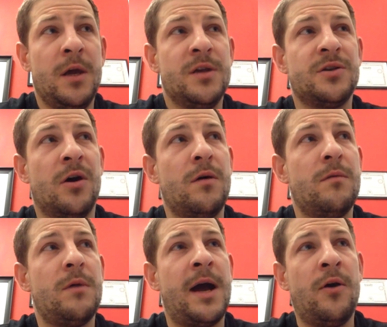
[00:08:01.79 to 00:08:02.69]

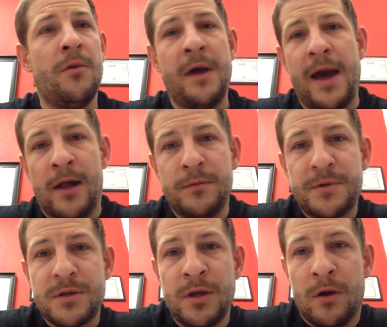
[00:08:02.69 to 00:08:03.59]
So I hope that
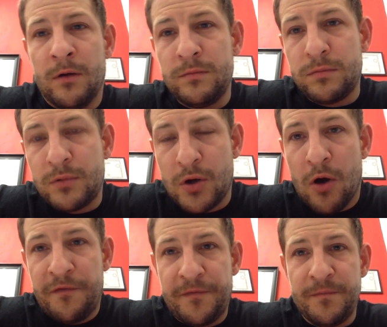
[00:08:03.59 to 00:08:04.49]
helps. You know,
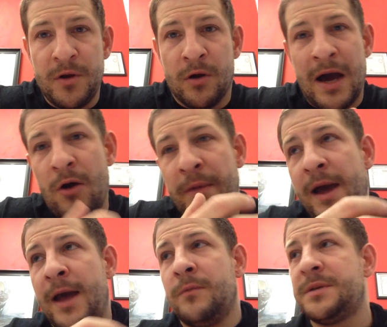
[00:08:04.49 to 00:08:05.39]
I hope
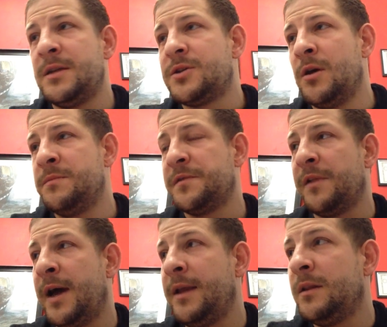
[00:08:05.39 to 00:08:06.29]
that helps in terms of
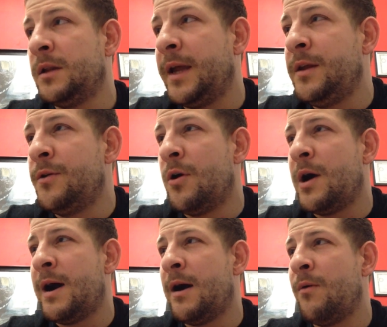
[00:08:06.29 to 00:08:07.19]
like letting you know
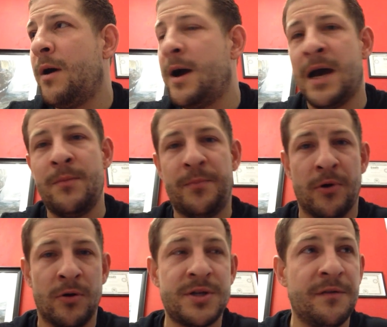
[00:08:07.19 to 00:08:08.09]
how I'm
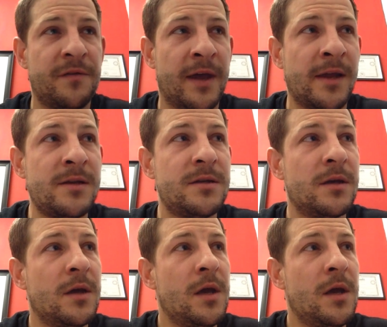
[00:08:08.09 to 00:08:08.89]
approaching things.